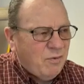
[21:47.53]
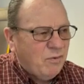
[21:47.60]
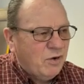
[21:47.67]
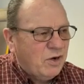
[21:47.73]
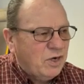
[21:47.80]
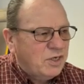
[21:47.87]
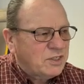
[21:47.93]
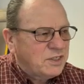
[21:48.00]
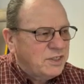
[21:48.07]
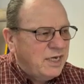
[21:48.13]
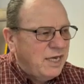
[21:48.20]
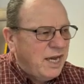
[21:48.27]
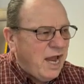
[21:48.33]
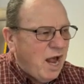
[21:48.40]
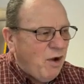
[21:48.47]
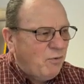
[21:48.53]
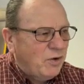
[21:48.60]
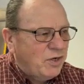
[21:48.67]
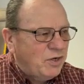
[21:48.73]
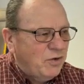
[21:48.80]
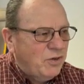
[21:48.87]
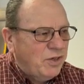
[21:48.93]
And we're going to see how
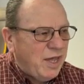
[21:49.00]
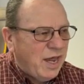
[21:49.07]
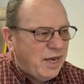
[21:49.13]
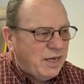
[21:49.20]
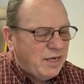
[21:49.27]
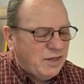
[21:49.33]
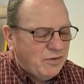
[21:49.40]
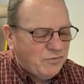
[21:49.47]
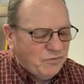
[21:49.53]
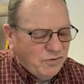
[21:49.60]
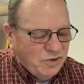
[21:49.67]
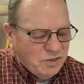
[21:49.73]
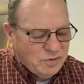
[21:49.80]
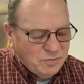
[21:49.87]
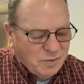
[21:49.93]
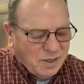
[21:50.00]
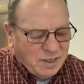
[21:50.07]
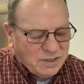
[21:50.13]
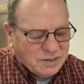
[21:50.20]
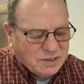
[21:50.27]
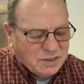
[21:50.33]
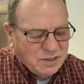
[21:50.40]
we do that in the first
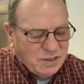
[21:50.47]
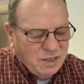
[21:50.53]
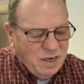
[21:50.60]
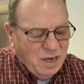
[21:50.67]
place.